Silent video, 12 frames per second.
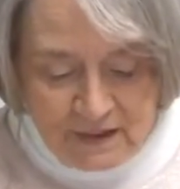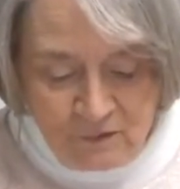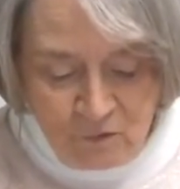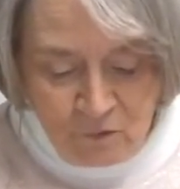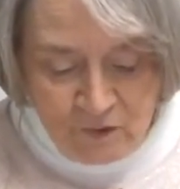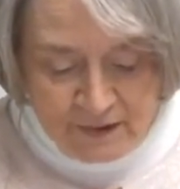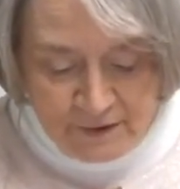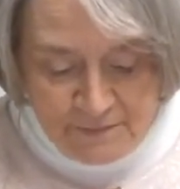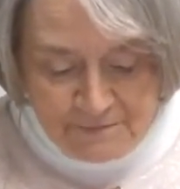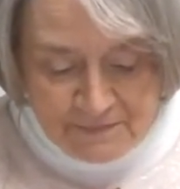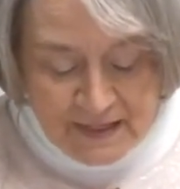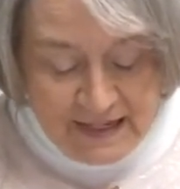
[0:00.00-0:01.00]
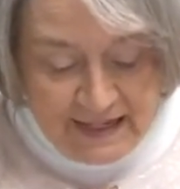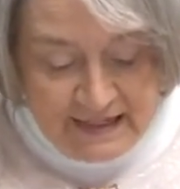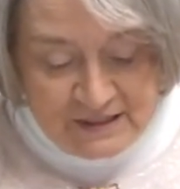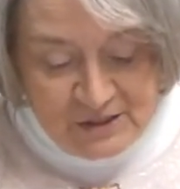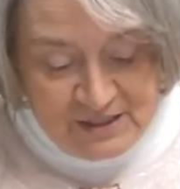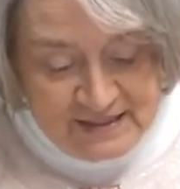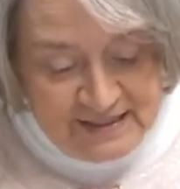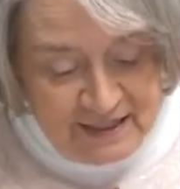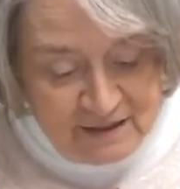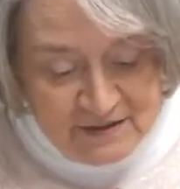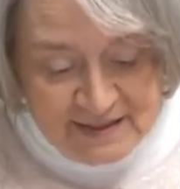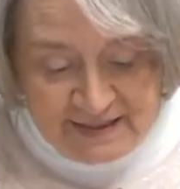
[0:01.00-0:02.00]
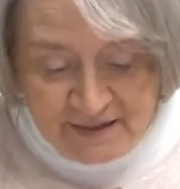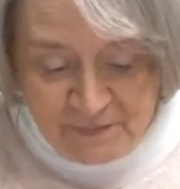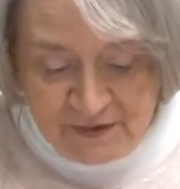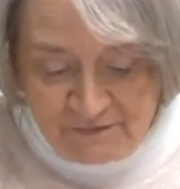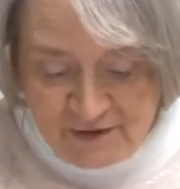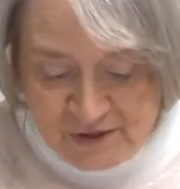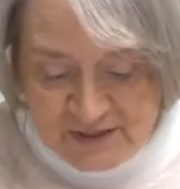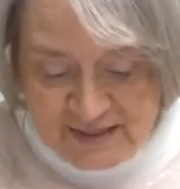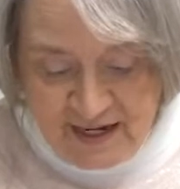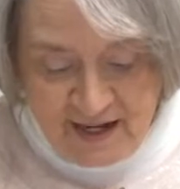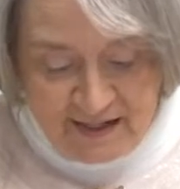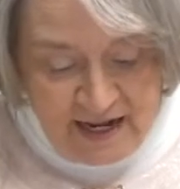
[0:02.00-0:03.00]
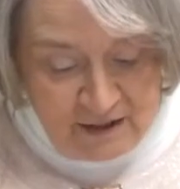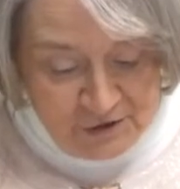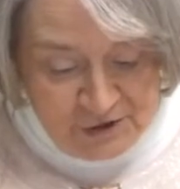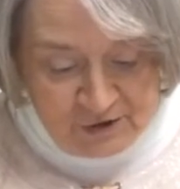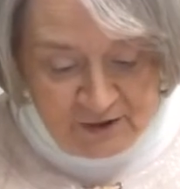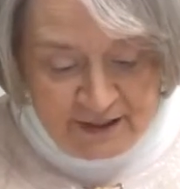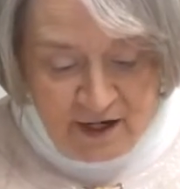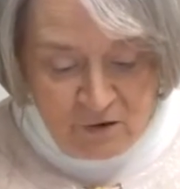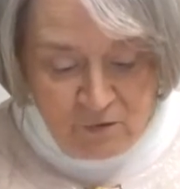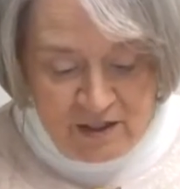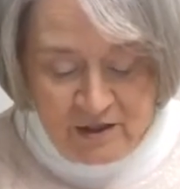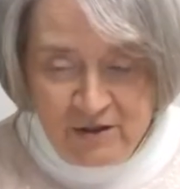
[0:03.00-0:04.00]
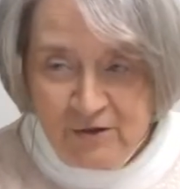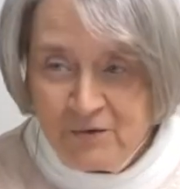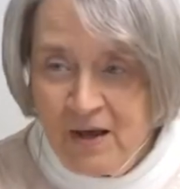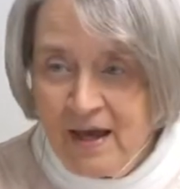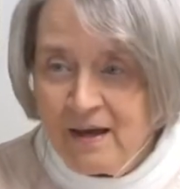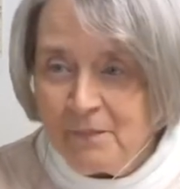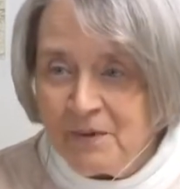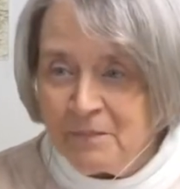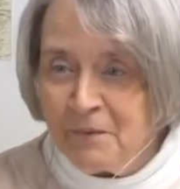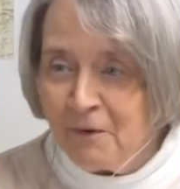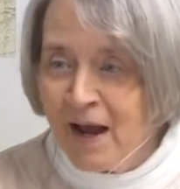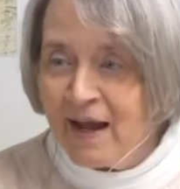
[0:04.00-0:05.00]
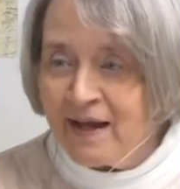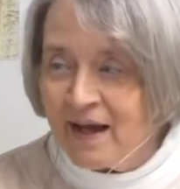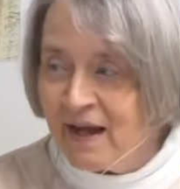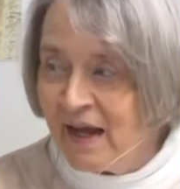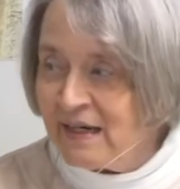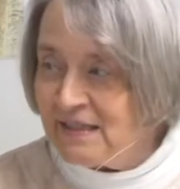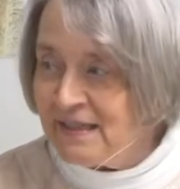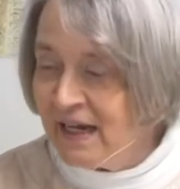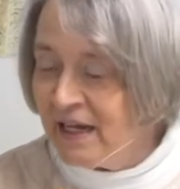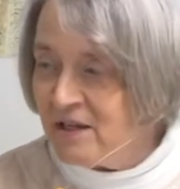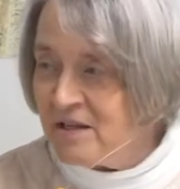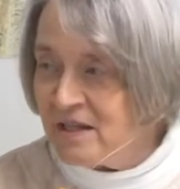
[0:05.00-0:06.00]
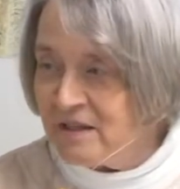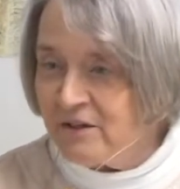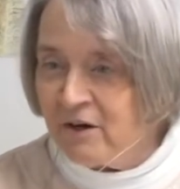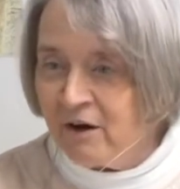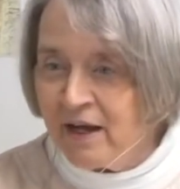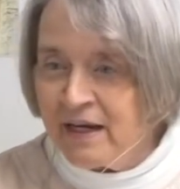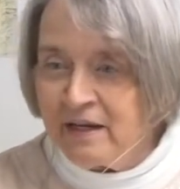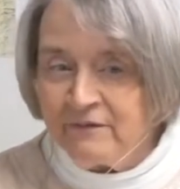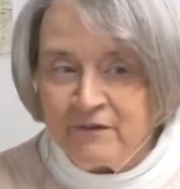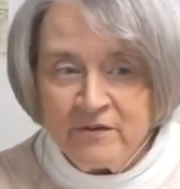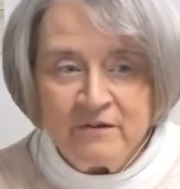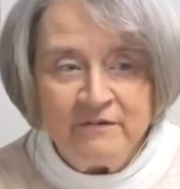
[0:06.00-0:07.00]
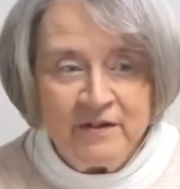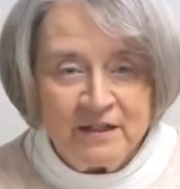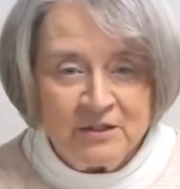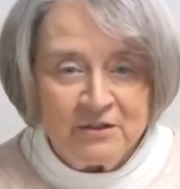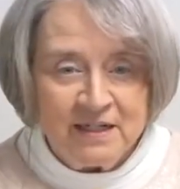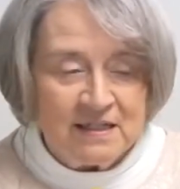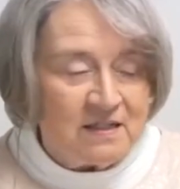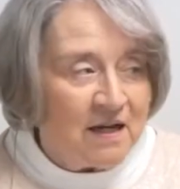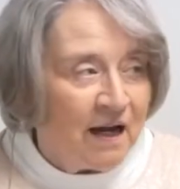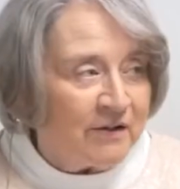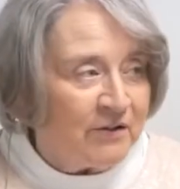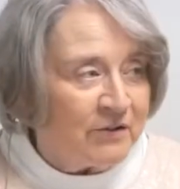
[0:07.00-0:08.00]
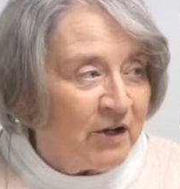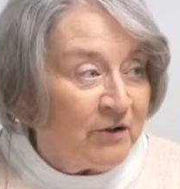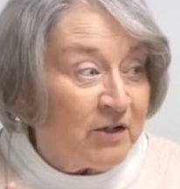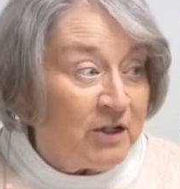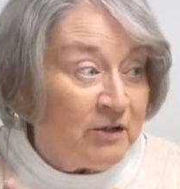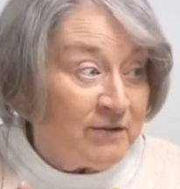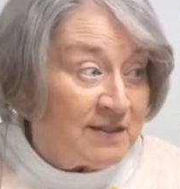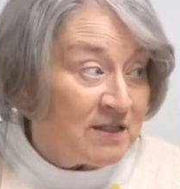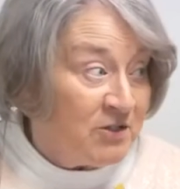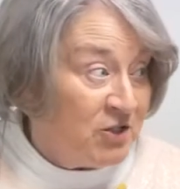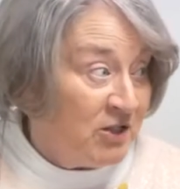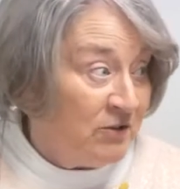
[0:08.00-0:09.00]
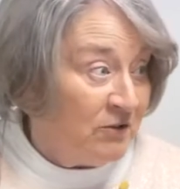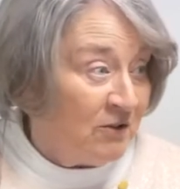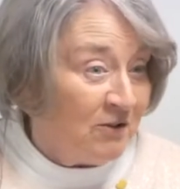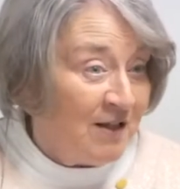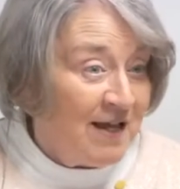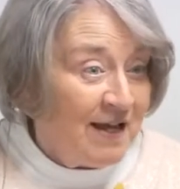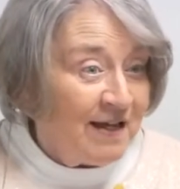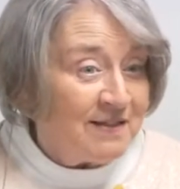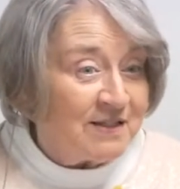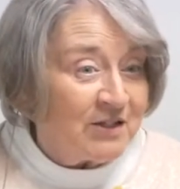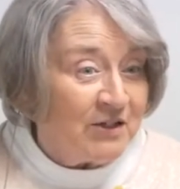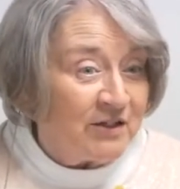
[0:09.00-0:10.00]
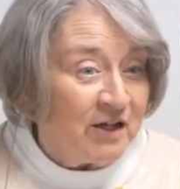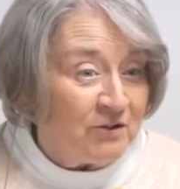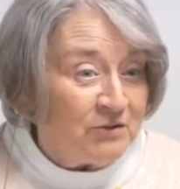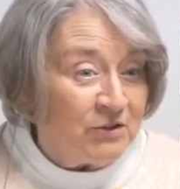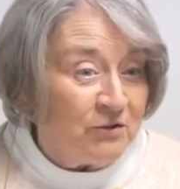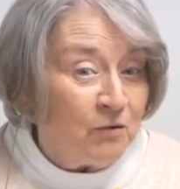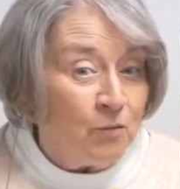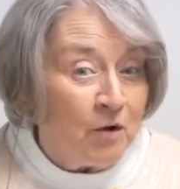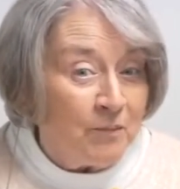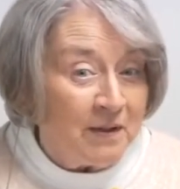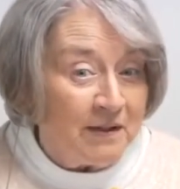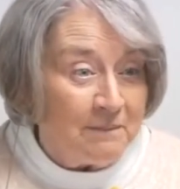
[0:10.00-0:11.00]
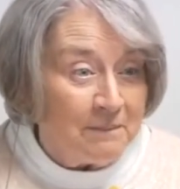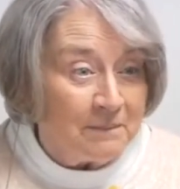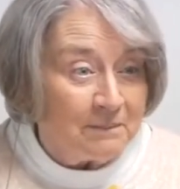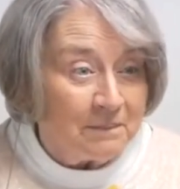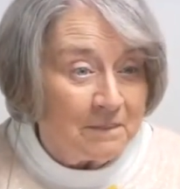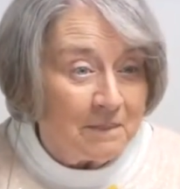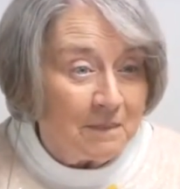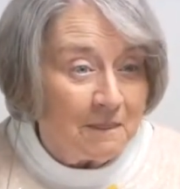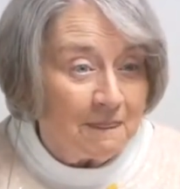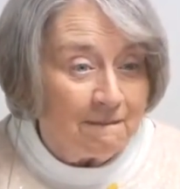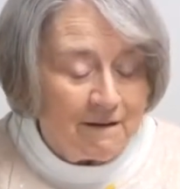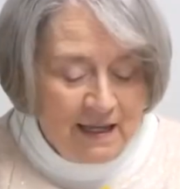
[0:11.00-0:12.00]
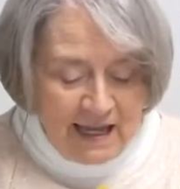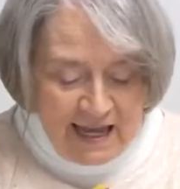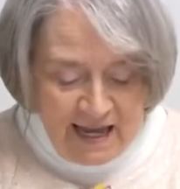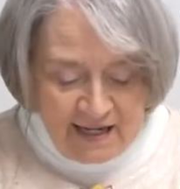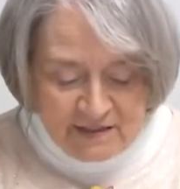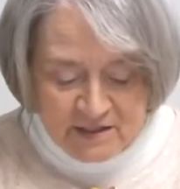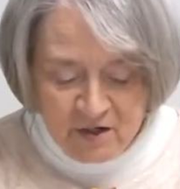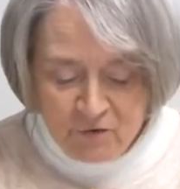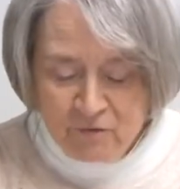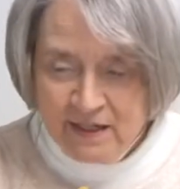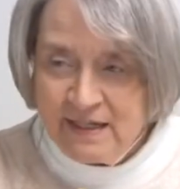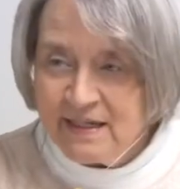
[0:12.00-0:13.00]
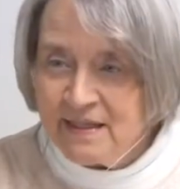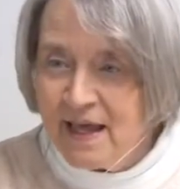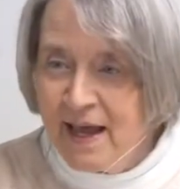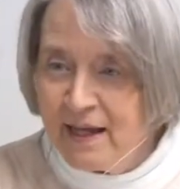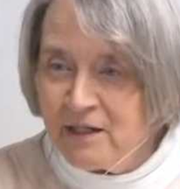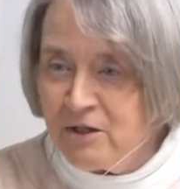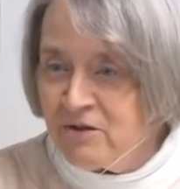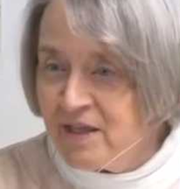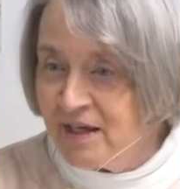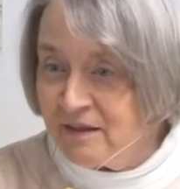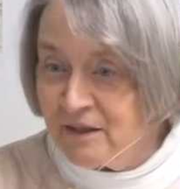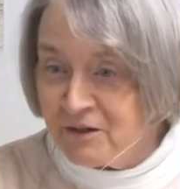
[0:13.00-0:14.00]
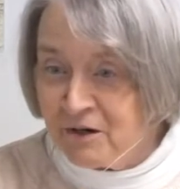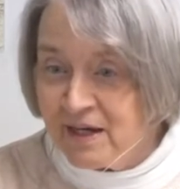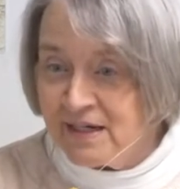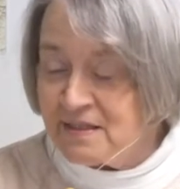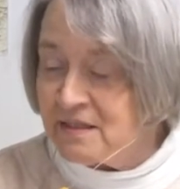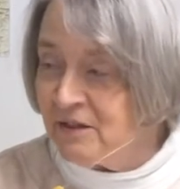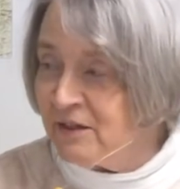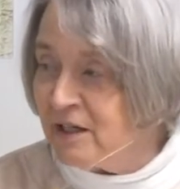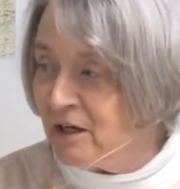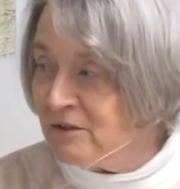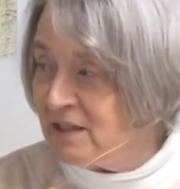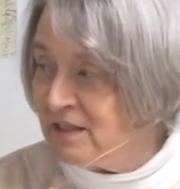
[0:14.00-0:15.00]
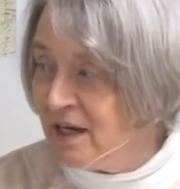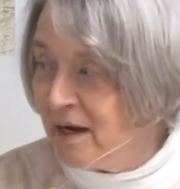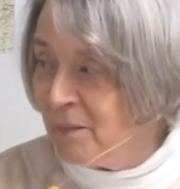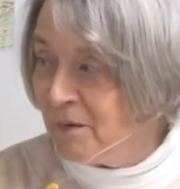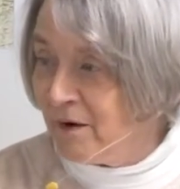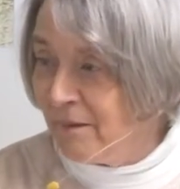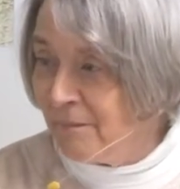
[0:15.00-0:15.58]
Well, she tells him in verse 9, I'll surely go with you, but Barak, I got to tell you that the credit for the victory is not going to go to you as the general. It's going to go to a woman. And so reading that, you think the credit's going to go to Deborah.